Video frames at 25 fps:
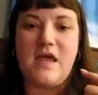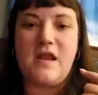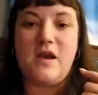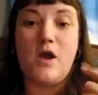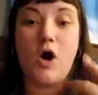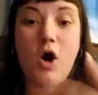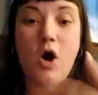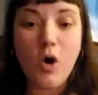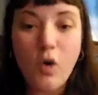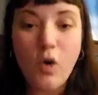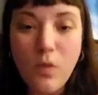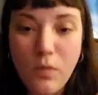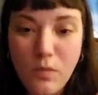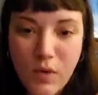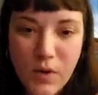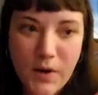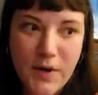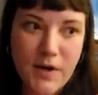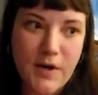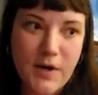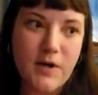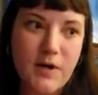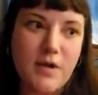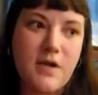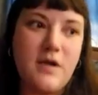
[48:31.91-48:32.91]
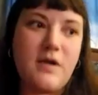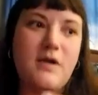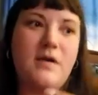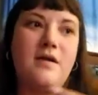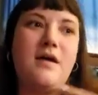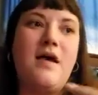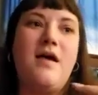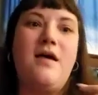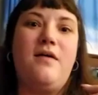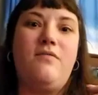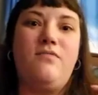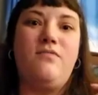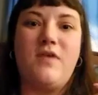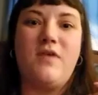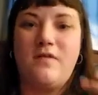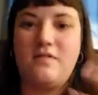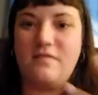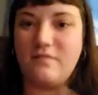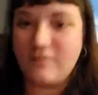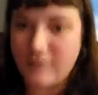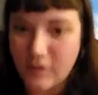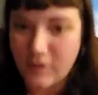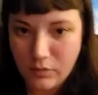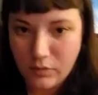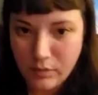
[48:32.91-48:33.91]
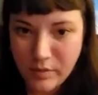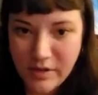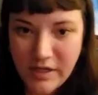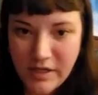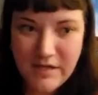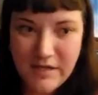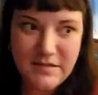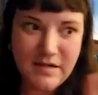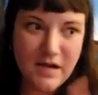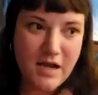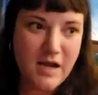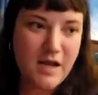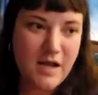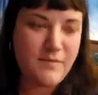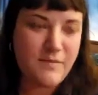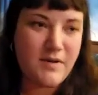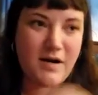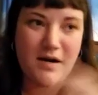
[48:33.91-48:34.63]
and homework and then a little playtime.